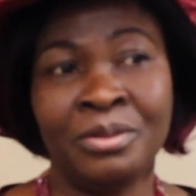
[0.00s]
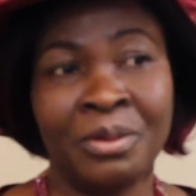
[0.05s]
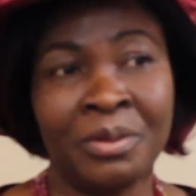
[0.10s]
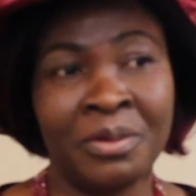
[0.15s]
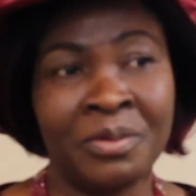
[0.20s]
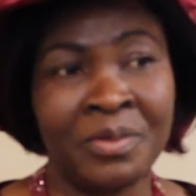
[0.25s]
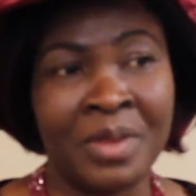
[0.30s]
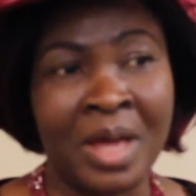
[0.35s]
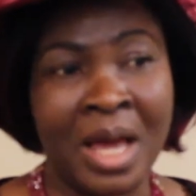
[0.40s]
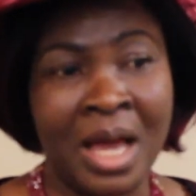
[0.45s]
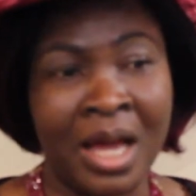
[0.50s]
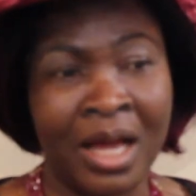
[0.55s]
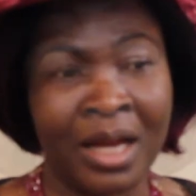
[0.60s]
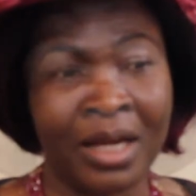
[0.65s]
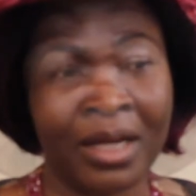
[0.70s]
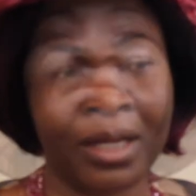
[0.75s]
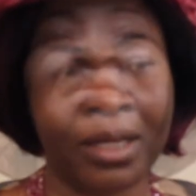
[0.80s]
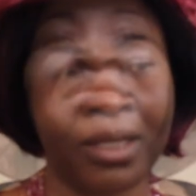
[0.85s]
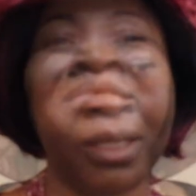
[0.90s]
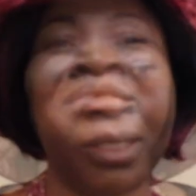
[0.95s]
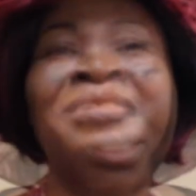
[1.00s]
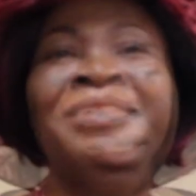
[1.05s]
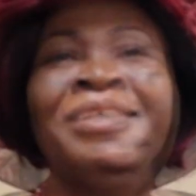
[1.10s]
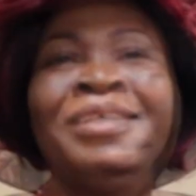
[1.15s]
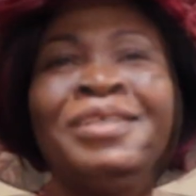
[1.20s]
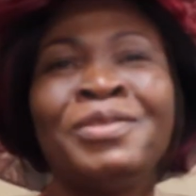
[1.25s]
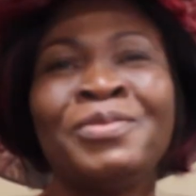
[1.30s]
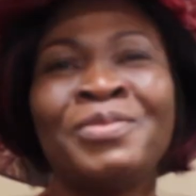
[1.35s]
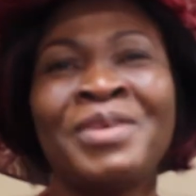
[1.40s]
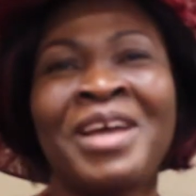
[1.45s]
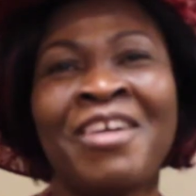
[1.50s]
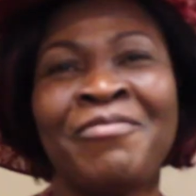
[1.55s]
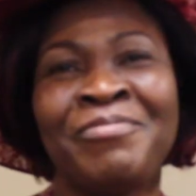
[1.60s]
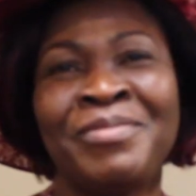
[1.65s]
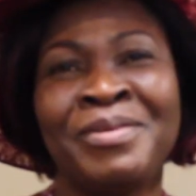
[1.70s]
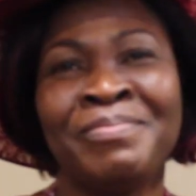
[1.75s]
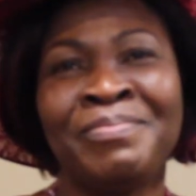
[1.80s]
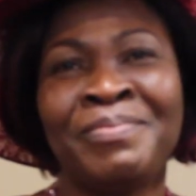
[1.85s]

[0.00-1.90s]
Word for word: know that since we have been